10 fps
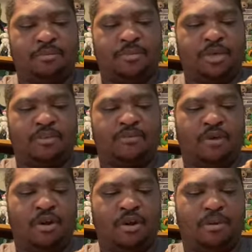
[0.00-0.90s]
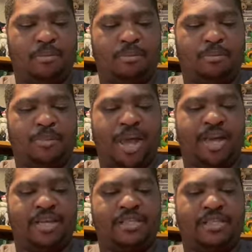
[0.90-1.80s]
As far
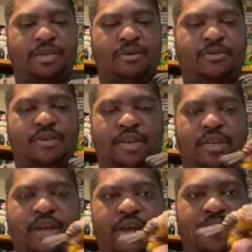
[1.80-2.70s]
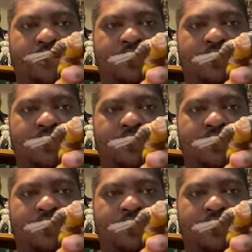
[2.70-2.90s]
back as it goes right there,